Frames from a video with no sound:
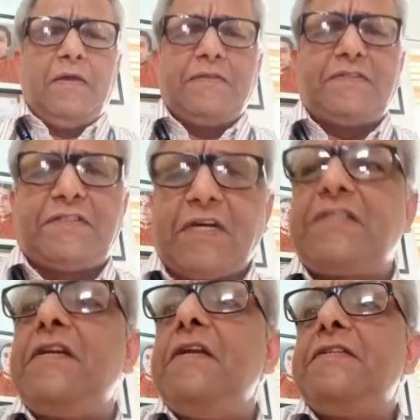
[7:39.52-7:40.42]

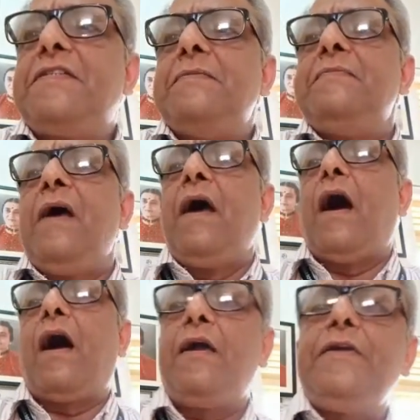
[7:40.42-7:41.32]
Structuralism
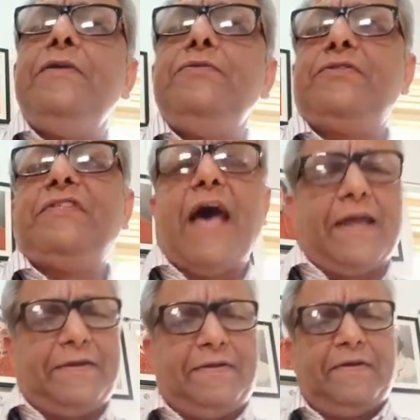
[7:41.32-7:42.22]
argues
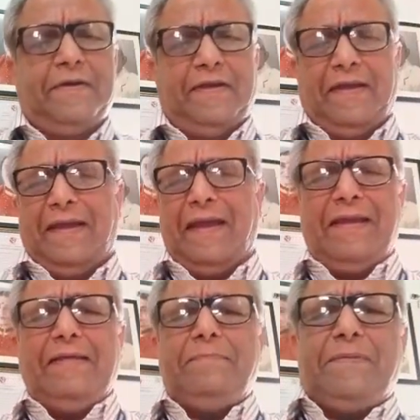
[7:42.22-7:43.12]
that
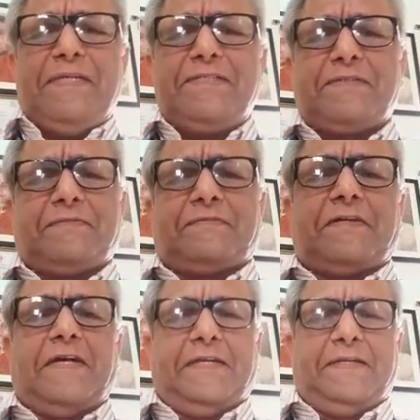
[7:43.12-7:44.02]
any piece of
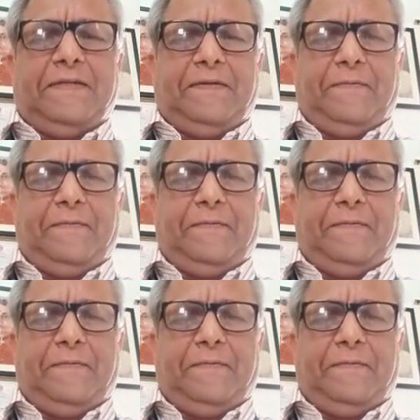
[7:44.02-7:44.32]
writing